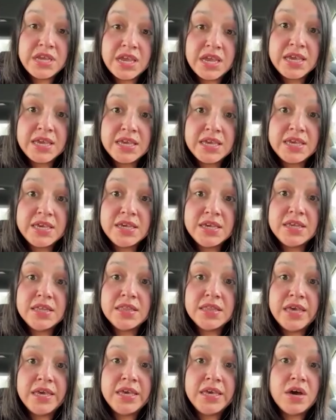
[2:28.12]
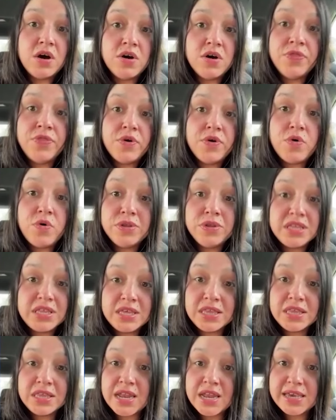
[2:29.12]
state, he like the only
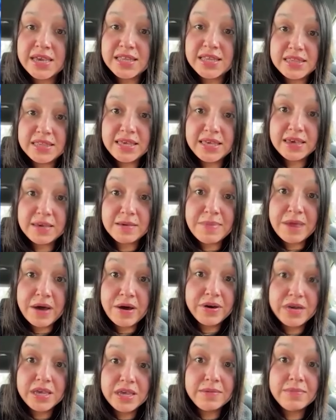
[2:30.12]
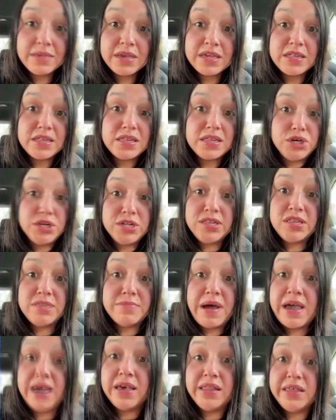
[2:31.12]
thing that I can think about him is just
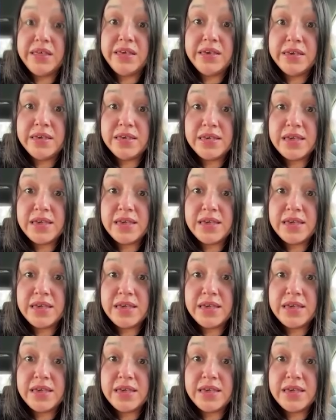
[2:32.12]
smiling.